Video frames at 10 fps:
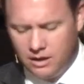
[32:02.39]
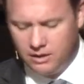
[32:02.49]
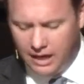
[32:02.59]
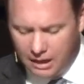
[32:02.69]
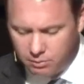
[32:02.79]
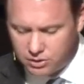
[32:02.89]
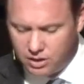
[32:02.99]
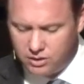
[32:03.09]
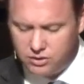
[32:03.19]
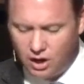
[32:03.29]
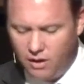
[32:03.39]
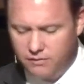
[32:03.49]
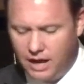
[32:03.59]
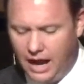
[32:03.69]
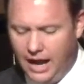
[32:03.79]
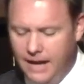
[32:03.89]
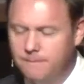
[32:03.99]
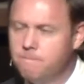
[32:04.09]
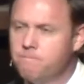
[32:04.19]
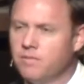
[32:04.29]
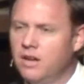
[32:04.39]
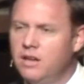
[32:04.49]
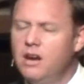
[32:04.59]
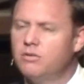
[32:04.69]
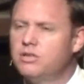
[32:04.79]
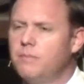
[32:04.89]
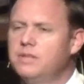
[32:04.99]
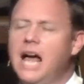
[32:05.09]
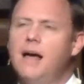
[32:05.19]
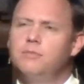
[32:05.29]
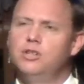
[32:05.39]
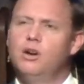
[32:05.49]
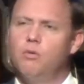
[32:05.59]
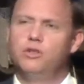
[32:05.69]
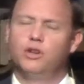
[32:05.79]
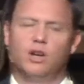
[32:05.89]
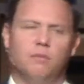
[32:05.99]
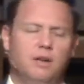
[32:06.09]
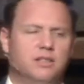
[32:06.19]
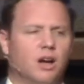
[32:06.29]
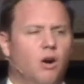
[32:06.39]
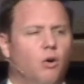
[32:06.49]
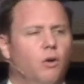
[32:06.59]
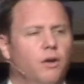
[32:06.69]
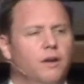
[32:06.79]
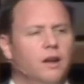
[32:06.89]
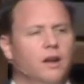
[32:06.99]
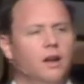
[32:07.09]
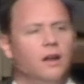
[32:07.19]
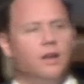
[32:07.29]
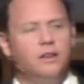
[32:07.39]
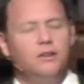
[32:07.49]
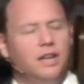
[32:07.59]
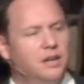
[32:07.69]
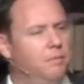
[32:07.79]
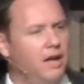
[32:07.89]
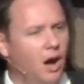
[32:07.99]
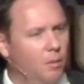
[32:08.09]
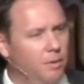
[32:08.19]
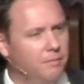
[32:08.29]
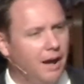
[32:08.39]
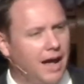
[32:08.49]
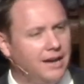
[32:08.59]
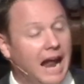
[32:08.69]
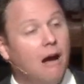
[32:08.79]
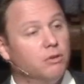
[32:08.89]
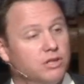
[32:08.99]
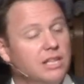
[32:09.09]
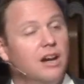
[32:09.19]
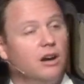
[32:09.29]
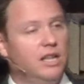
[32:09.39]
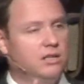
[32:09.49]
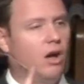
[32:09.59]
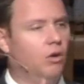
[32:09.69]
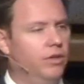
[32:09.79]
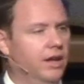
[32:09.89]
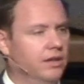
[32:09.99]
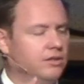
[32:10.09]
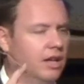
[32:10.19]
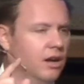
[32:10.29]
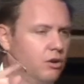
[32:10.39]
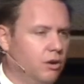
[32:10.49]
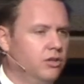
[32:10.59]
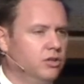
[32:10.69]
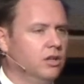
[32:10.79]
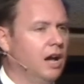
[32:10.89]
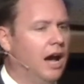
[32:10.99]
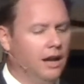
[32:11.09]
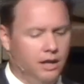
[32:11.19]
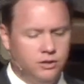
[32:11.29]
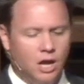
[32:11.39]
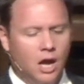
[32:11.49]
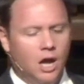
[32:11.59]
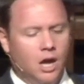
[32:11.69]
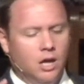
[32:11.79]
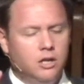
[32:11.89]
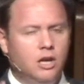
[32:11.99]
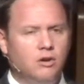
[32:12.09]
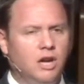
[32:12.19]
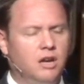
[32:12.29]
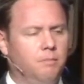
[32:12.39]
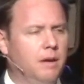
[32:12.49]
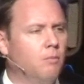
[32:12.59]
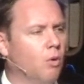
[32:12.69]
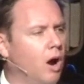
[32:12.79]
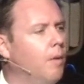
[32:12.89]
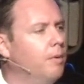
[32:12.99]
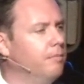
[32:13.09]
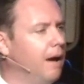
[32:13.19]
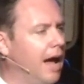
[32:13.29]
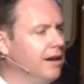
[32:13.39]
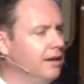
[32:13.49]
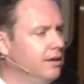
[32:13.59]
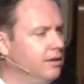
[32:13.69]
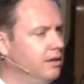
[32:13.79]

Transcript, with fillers: that he was going to serve God. You know, sometimes you know what you're going to be told. You need to be open minded. I was literally told this at a Christian college. You need to be more open minded